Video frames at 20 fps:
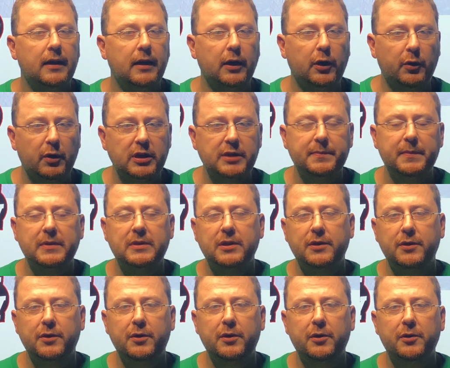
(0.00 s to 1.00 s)
and Christmas
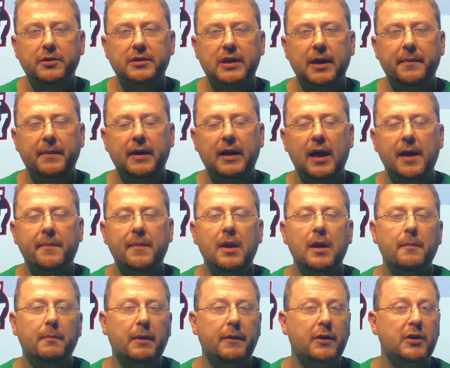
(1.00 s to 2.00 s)
and New Year's coming up,
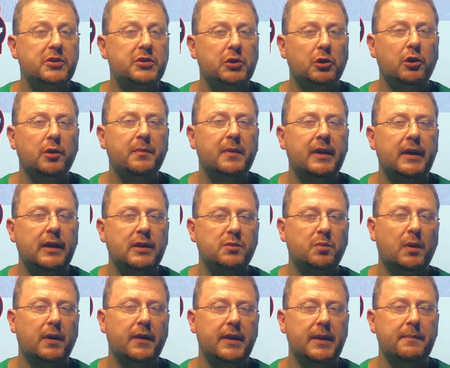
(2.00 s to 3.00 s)
but this tournament is
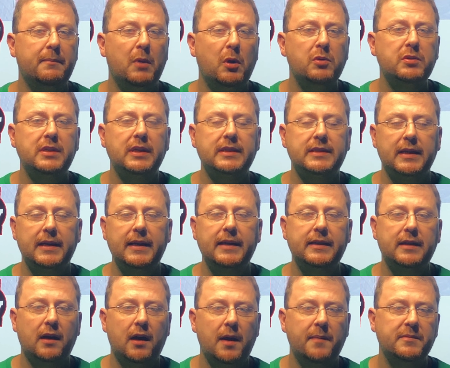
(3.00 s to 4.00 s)
one of the most exciting
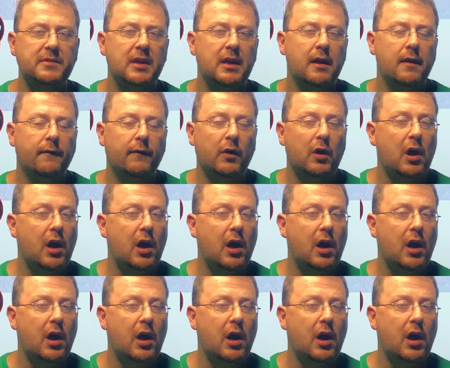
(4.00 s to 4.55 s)
times for